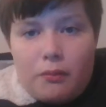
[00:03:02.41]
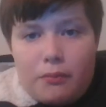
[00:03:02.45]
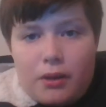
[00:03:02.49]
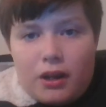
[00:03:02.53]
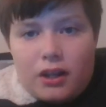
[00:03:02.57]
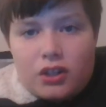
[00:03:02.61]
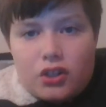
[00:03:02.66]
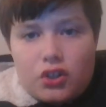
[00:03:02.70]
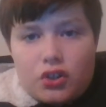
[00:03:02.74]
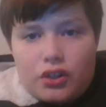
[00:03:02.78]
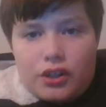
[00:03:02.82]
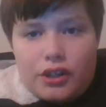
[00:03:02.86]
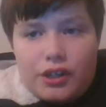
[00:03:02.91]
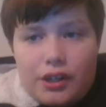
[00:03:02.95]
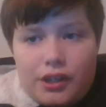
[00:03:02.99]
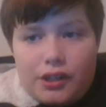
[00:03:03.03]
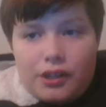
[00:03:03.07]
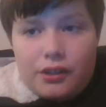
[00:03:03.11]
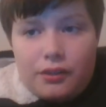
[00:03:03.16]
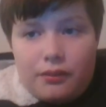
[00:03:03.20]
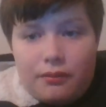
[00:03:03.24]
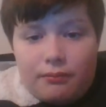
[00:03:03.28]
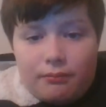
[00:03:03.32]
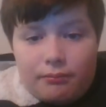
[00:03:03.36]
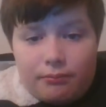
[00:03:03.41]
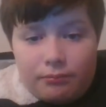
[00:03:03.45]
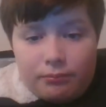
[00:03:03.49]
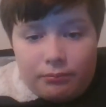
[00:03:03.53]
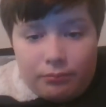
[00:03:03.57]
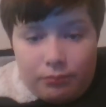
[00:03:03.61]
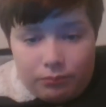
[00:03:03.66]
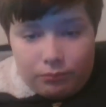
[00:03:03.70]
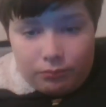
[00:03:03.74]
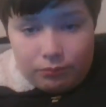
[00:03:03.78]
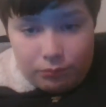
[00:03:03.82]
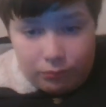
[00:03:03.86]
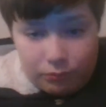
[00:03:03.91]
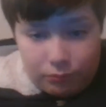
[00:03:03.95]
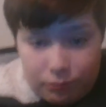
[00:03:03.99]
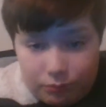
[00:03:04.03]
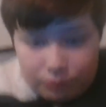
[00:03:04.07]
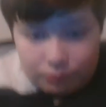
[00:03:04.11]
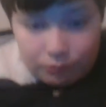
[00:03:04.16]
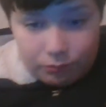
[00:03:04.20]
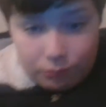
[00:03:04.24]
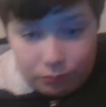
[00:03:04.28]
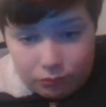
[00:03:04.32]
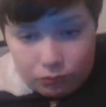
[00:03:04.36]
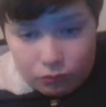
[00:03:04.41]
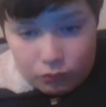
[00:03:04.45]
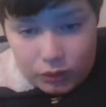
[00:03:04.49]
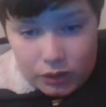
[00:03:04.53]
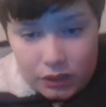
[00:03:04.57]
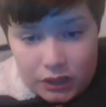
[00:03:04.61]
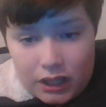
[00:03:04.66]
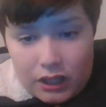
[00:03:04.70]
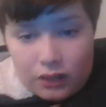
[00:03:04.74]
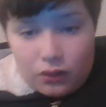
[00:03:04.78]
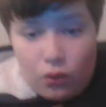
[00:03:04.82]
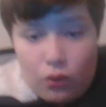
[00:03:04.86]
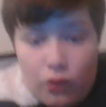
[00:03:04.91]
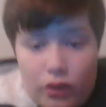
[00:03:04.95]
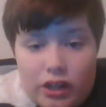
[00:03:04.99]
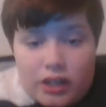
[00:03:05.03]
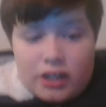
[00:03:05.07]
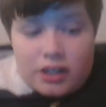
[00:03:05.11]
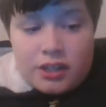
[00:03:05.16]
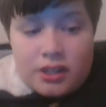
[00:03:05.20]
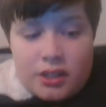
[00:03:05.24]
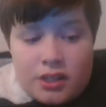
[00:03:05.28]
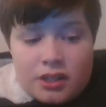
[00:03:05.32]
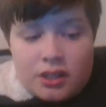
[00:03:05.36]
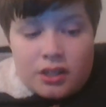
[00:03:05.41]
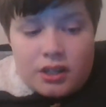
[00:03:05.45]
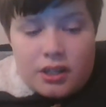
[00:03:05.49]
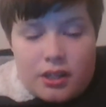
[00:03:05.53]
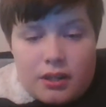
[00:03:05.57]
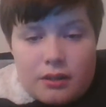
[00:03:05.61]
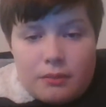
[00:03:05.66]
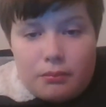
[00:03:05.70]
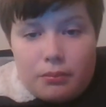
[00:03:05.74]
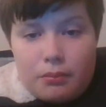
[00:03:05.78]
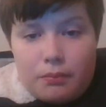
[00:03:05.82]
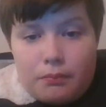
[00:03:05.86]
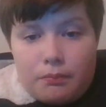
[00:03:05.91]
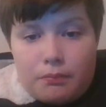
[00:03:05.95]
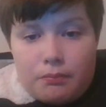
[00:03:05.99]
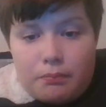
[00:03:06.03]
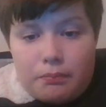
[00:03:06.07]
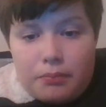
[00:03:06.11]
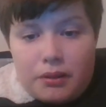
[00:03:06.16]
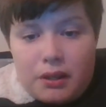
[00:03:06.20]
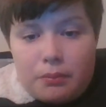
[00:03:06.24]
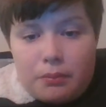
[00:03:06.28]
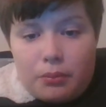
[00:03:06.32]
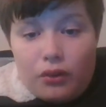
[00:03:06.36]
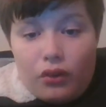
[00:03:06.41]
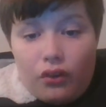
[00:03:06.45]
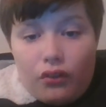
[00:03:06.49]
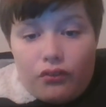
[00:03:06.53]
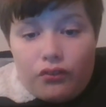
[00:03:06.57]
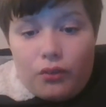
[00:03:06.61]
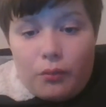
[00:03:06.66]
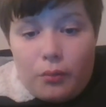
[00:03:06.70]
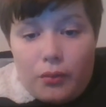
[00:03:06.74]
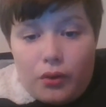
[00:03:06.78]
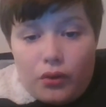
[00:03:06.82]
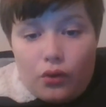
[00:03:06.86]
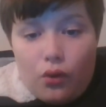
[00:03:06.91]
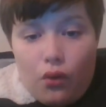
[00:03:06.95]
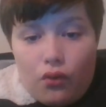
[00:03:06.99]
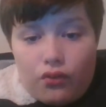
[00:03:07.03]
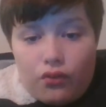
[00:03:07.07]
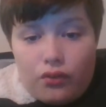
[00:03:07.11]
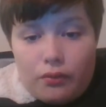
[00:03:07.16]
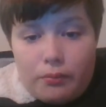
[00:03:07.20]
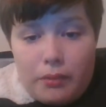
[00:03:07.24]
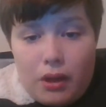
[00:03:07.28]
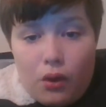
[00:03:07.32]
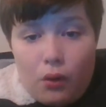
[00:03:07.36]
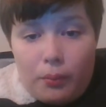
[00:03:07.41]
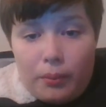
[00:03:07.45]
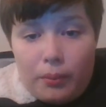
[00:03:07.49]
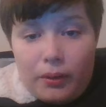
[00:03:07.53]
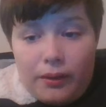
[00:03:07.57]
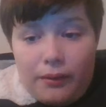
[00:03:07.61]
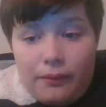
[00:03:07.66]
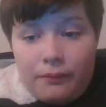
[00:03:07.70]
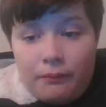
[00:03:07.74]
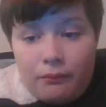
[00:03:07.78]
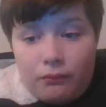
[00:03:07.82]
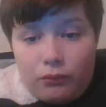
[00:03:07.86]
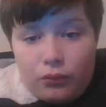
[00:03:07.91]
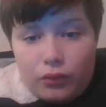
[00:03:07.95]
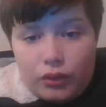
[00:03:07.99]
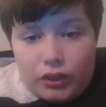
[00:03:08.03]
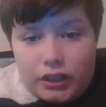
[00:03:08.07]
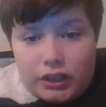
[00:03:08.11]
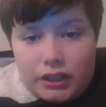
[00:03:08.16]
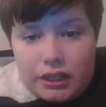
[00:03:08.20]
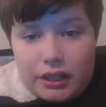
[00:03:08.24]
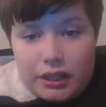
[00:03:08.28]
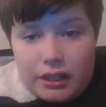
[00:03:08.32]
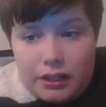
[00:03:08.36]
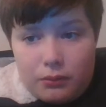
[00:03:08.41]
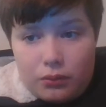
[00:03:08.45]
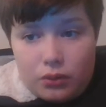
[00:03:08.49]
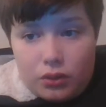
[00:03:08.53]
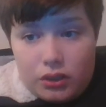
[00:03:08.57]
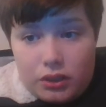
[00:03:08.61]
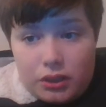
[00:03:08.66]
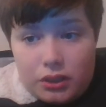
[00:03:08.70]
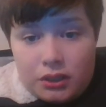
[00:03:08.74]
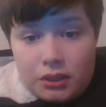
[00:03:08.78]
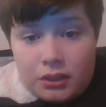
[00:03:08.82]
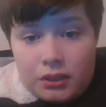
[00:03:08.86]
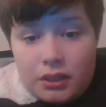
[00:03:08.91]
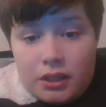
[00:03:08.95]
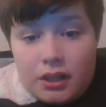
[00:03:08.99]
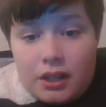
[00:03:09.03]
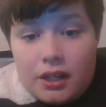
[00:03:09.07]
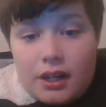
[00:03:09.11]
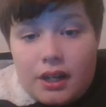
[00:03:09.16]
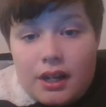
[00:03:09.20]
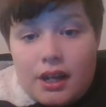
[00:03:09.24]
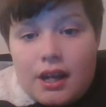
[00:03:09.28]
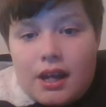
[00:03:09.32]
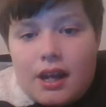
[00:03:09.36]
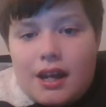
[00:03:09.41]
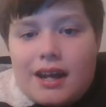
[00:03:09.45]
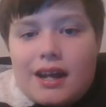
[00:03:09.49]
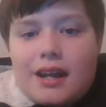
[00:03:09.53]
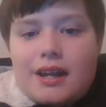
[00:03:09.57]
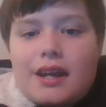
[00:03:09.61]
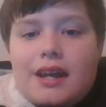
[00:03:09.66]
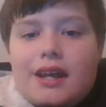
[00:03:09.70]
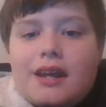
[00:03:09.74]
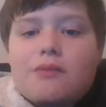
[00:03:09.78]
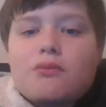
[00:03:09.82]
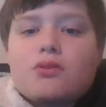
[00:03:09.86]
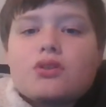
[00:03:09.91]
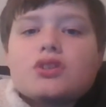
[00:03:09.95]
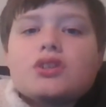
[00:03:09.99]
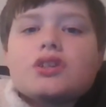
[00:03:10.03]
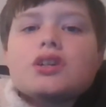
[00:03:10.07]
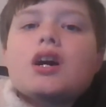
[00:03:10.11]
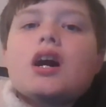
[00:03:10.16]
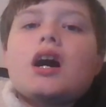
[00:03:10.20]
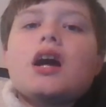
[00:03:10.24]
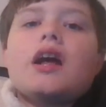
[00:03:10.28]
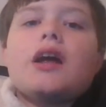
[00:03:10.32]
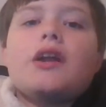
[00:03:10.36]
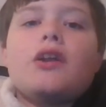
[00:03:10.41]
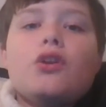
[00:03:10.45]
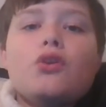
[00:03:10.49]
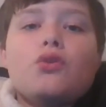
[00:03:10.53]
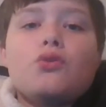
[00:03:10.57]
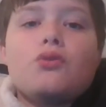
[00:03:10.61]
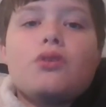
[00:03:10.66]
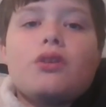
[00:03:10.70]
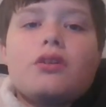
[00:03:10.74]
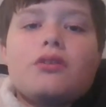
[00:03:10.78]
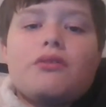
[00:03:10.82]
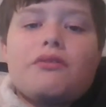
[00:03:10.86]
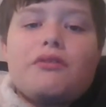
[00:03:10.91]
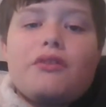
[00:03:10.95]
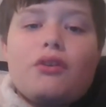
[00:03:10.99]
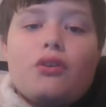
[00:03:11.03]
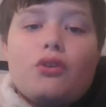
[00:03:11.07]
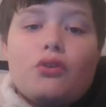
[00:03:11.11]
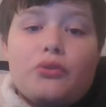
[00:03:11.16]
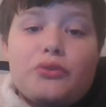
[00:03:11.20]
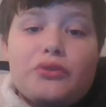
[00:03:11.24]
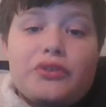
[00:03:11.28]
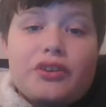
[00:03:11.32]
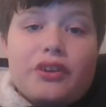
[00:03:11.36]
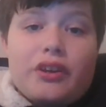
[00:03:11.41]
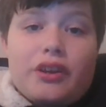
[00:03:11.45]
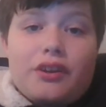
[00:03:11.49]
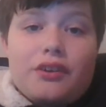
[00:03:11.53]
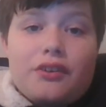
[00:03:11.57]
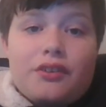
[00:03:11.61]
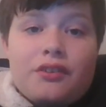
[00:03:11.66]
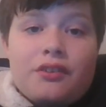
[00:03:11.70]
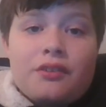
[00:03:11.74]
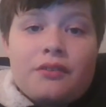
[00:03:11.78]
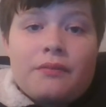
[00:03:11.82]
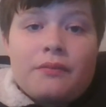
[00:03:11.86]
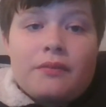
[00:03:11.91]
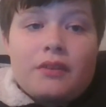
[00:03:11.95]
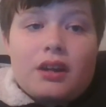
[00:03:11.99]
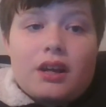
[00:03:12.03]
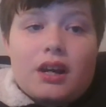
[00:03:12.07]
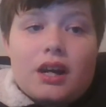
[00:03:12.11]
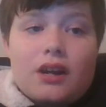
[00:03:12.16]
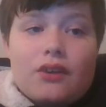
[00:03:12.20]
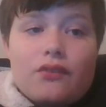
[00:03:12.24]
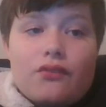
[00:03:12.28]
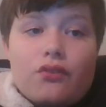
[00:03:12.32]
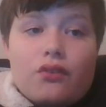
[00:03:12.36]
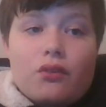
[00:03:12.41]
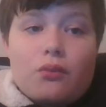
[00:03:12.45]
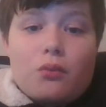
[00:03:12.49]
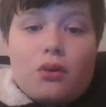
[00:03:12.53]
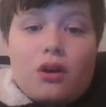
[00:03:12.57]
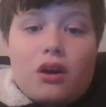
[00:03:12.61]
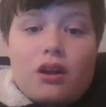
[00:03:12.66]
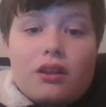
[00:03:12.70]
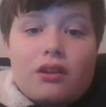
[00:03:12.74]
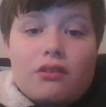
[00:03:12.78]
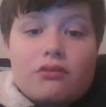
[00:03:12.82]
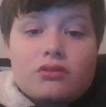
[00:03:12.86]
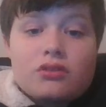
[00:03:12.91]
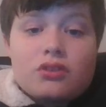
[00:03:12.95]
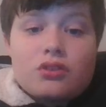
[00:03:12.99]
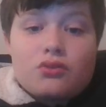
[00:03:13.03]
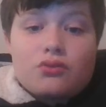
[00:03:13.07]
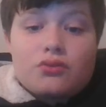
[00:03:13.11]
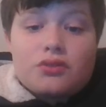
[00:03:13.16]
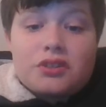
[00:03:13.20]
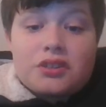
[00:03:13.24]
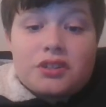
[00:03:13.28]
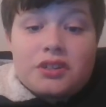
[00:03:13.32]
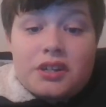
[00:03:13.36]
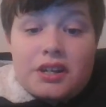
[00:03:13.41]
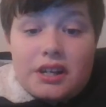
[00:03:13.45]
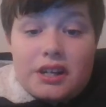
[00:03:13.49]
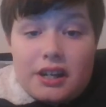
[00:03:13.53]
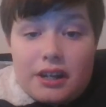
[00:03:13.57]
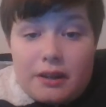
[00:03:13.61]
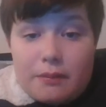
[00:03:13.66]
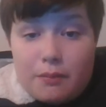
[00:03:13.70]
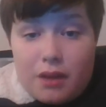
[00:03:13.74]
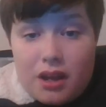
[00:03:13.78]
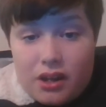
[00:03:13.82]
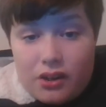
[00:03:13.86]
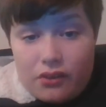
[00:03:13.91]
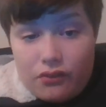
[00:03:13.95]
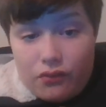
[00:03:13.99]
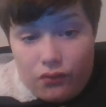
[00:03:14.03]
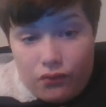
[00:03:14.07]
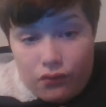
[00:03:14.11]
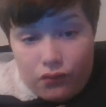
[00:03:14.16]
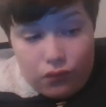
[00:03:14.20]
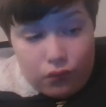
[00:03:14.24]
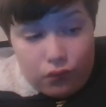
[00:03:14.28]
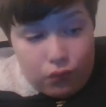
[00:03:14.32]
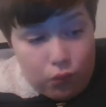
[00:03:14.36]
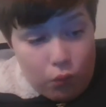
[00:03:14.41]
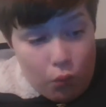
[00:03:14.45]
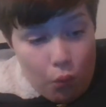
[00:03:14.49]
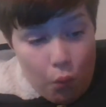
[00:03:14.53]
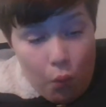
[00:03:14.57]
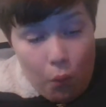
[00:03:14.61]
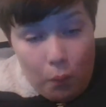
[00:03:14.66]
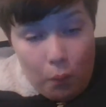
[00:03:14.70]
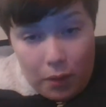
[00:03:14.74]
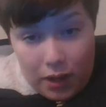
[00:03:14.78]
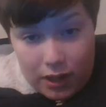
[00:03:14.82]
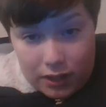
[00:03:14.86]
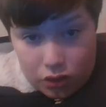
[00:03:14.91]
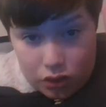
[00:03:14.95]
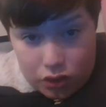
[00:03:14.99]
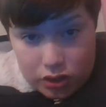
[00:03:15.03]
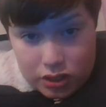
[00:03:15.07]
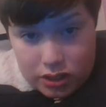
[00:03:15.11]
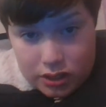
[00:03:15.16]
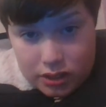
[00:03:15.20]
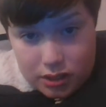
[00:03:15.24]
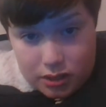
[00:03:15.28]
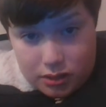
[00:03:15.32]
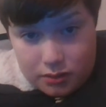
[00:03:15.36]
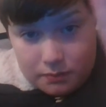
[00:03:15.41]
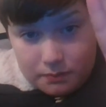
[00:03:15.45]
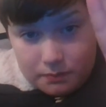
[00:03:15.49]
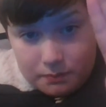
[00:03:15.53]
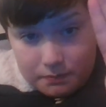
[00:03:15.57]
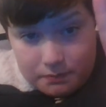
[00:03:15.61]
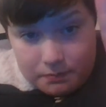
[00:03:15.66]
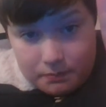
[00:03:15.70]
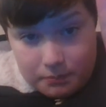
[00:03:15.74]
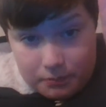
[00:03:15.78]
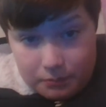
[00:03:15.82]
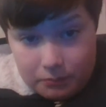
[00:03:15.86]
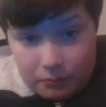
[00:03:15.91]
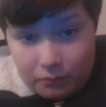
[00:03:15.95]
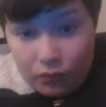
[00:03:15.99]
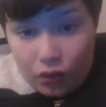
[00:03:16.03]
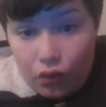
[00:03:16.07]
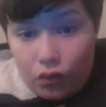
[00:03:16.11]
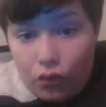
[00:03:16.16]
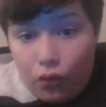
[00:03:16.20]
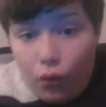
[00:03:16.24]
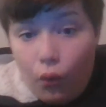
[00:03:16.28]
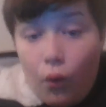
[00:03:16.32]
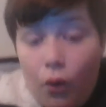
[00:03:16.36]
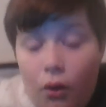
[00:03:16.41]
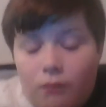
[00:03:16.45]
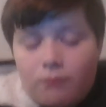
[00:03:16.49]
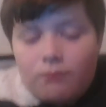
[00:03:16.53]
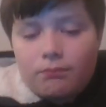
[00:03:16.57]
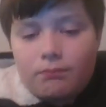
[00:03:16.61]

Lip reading: Battery, which had all these people from the north of Melbourne, which he was. And he was a lieutenant, and for a while he was a lieutenant. He commanded 4 batteries. 4.